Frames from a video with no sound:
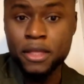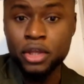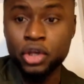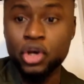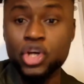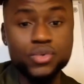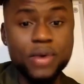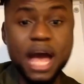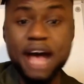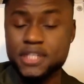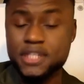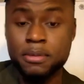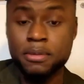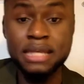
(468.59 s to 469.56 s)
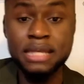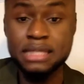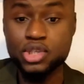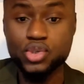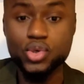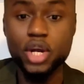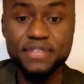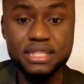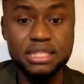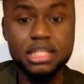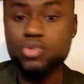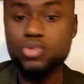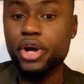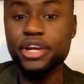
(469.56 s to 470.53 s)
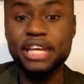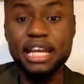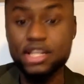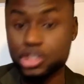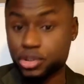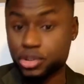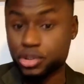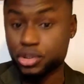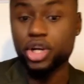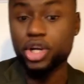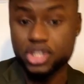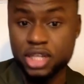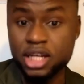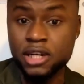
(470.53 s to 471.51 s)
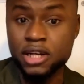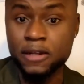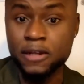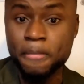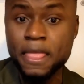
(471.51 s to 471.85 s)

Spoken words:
because we have some amazing services where you get your credit worked on,